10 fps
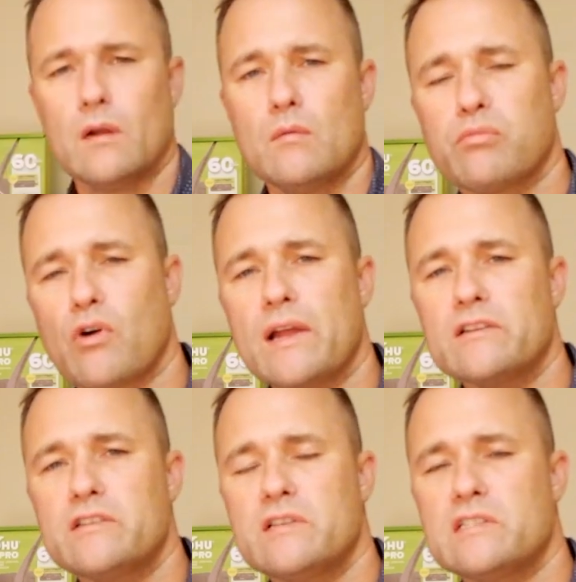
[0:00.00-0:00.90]
Prior to
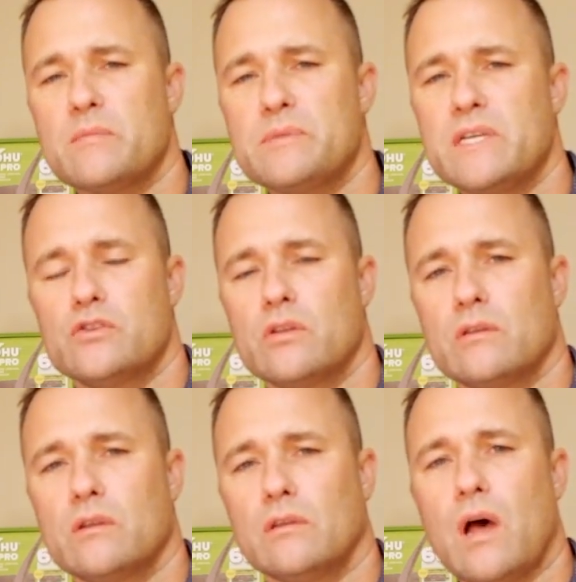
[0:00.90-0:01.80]
this update,
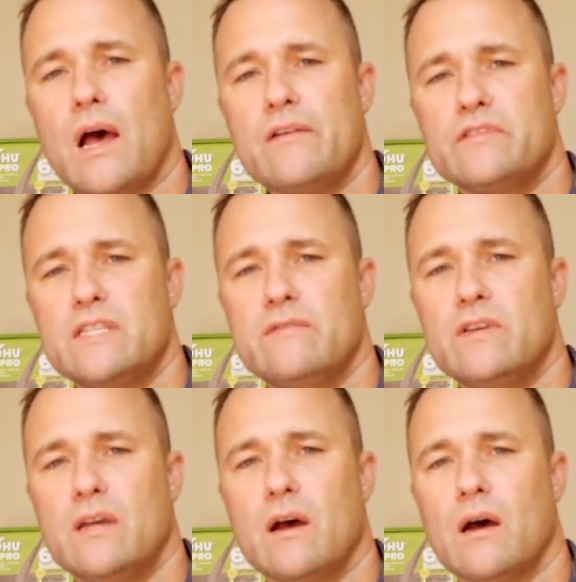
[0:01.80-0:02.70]
the Live TV
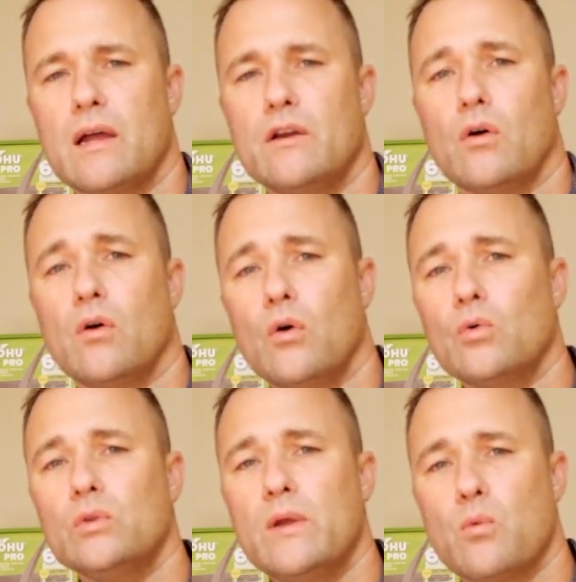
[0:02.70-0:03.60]
guide
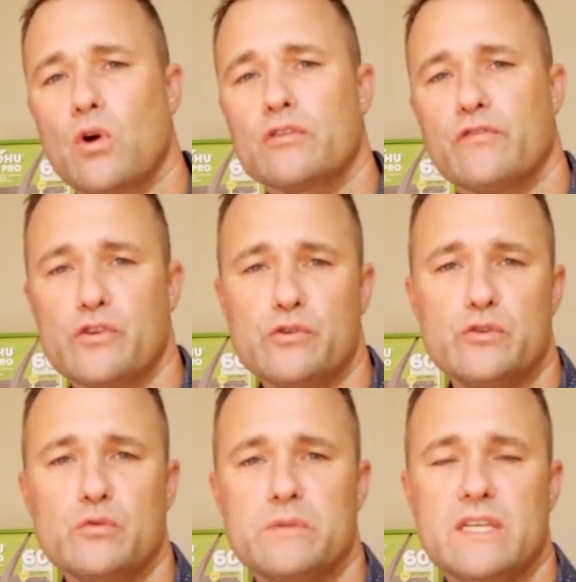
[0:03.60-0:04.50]
only worked for
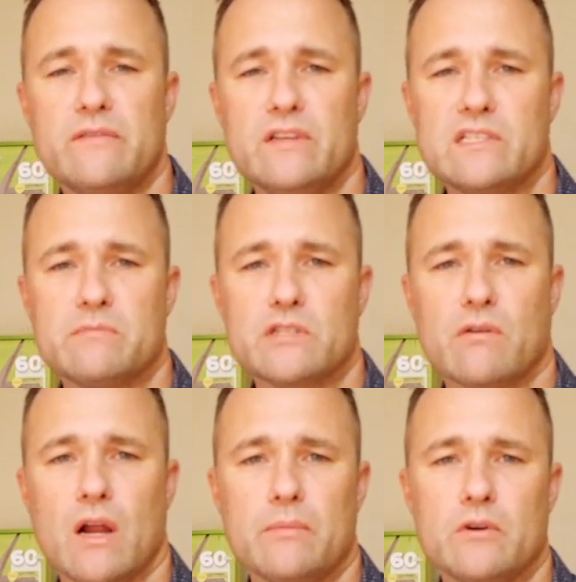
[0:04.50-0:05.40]
YouTube TV
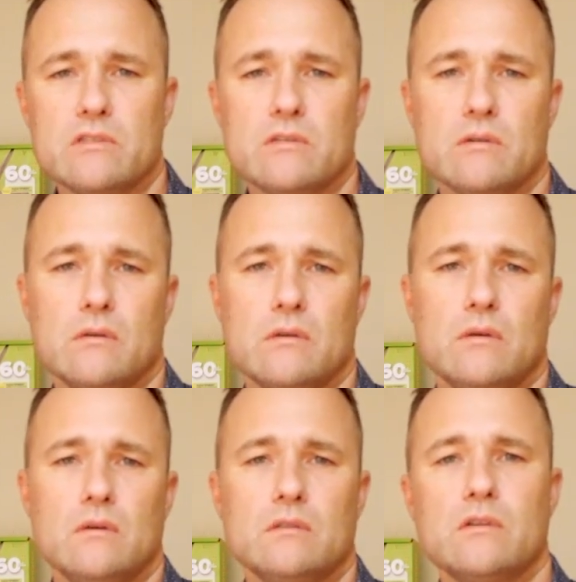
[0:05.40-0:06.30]
subscribers.
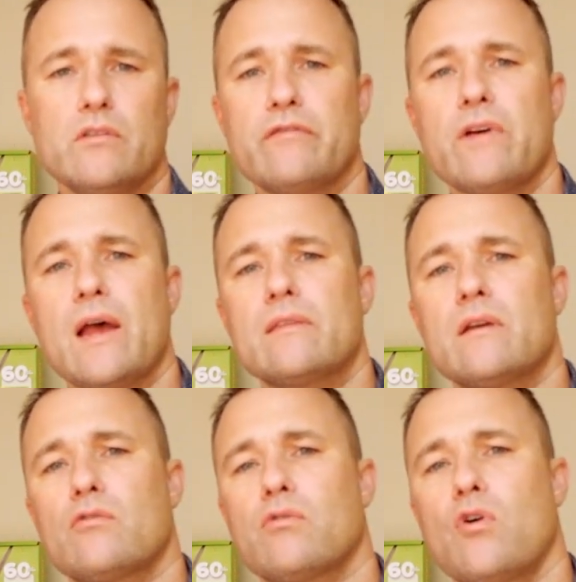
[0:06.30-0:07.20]
So the fact that
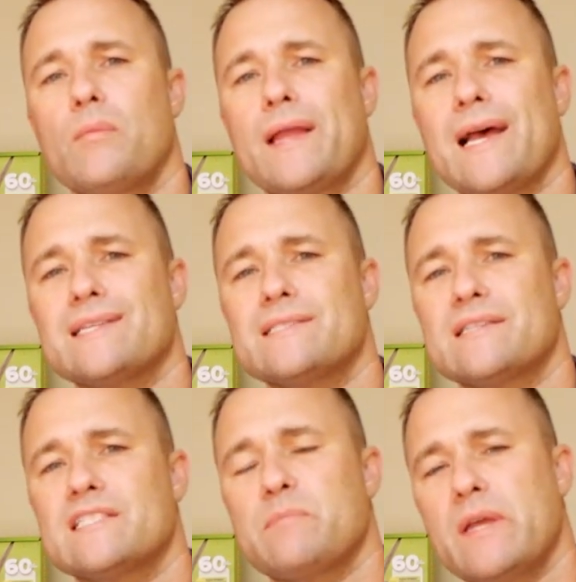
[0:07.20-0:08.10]
Chromecast
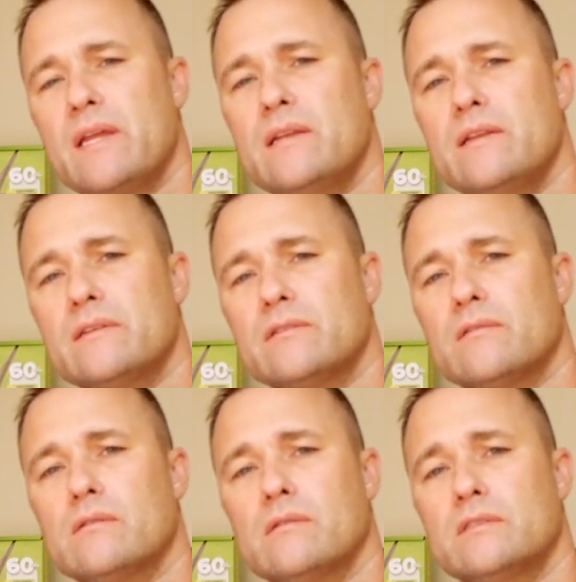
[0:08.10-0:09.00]
expanded it
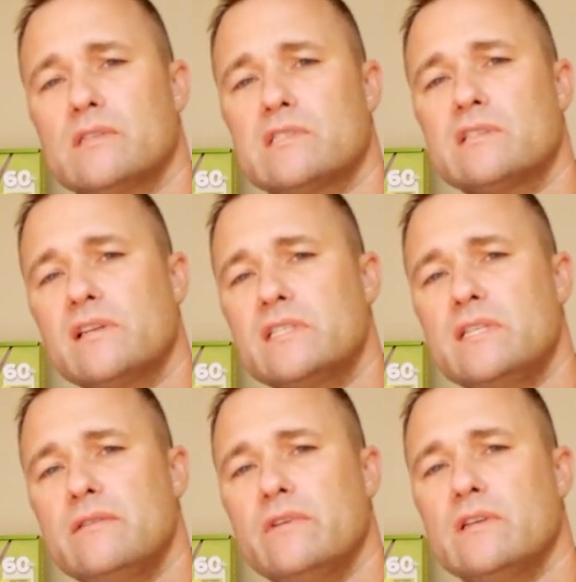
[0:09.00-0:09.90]
to Sling
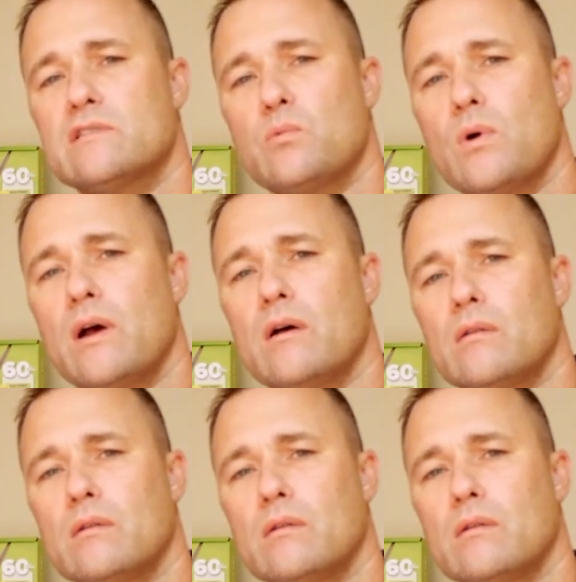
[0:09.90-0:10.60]
TV as well